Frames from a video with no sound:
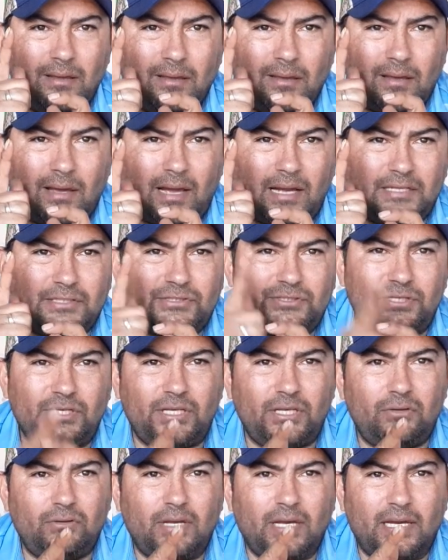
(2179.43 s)
I
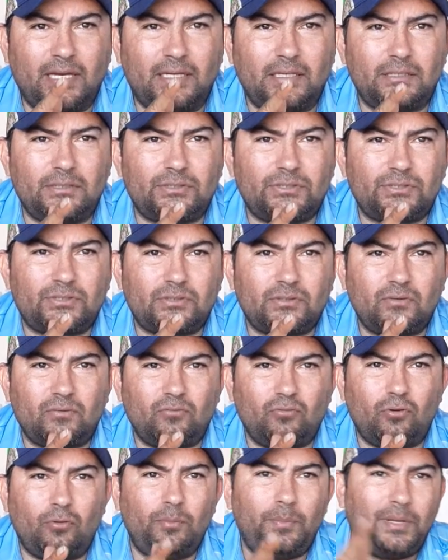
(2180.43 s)
see you guys,
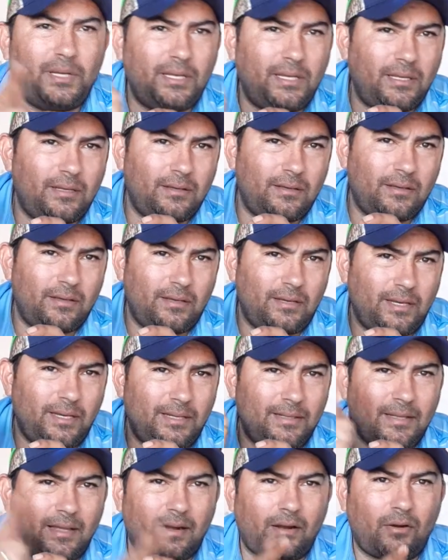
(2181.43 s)
we'll be
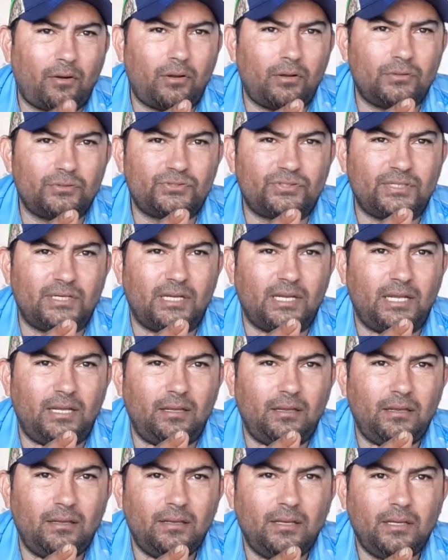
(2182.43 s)
in Arroyo
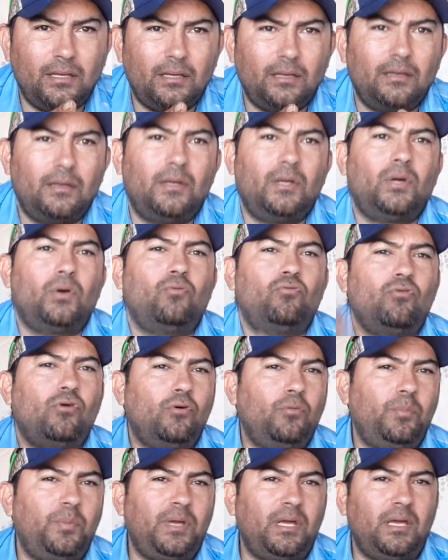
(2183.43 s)
City.
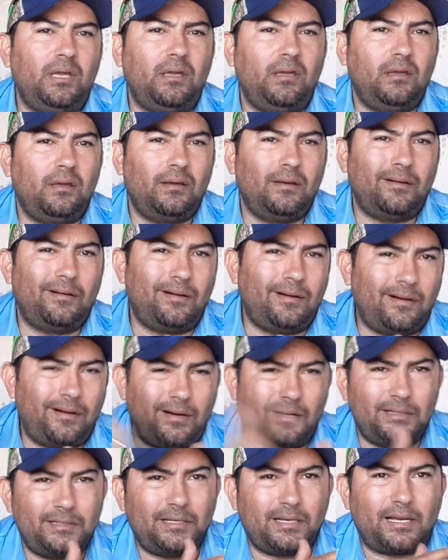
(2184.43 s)
We'll be
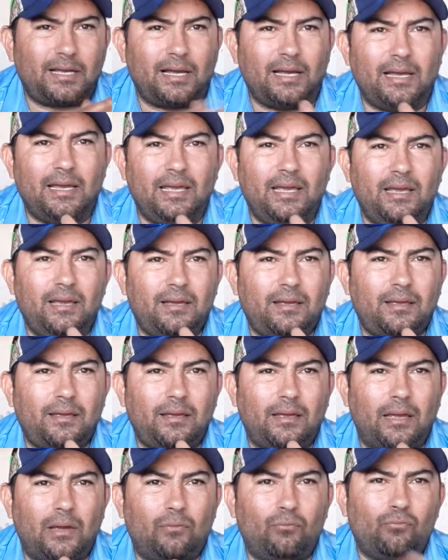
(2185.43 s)
on the kayak,
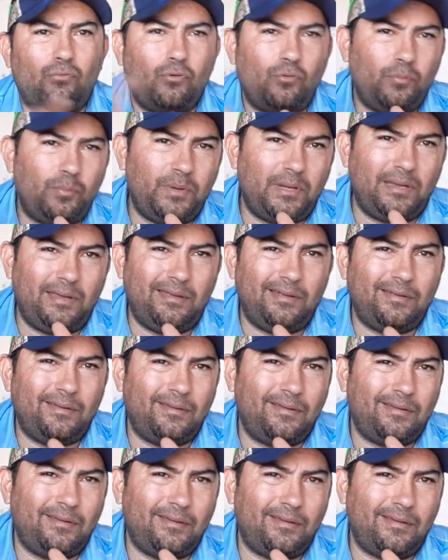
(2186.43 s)
and we'll be
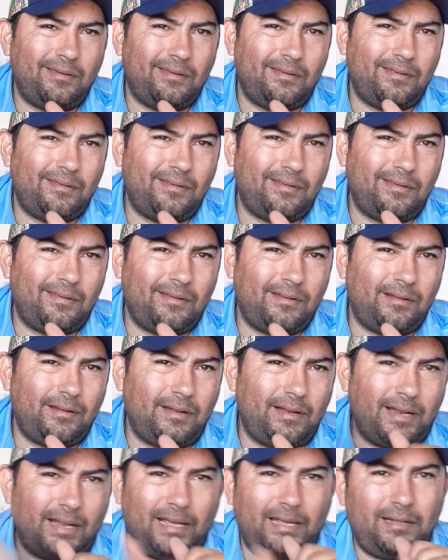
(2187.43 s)

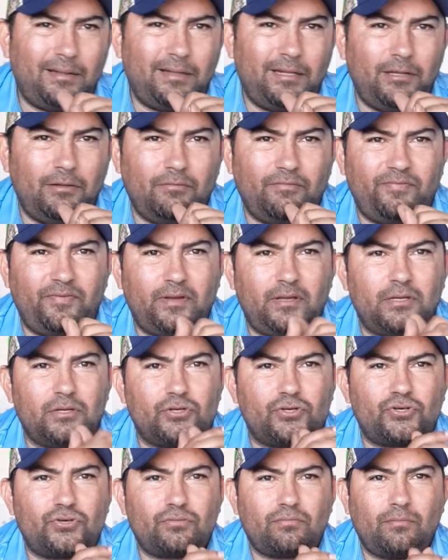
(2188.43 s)
landing the
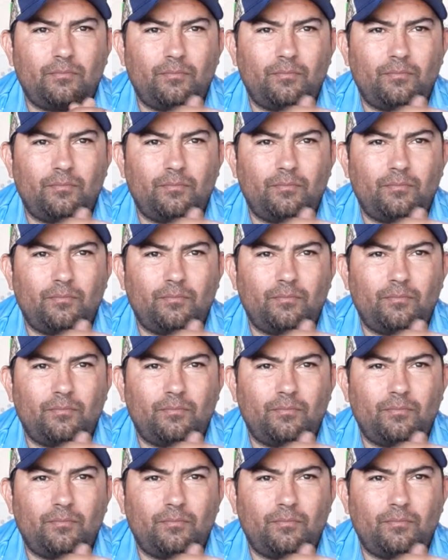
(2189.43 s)
fish.